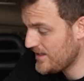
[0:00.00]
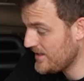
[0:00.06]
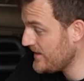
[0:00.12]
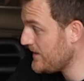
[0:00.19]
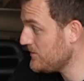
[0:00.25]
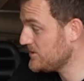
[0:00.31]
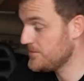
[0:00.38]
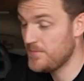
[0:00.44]
And
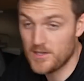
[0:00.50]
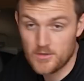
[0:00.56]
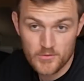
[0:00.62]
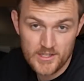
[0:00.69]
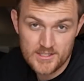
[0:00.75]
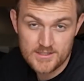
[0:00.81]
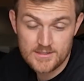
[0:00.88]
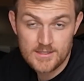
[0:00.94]
that was a big
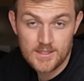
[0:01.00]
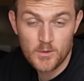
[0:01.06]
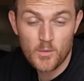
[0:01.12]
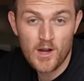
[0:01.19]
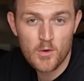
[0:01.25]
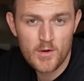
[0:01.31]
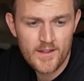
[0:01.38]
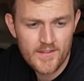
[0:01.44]
reason
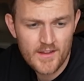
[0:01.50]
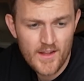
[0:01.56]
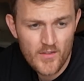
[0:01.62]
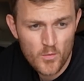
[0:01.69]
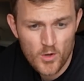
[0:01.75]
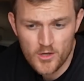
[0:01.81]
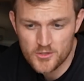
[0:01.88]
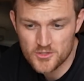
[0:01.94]
why I wanted to get
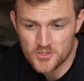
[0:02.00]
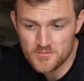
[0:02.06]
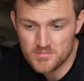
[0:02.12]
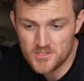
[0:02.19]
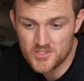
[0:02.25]
the workshop,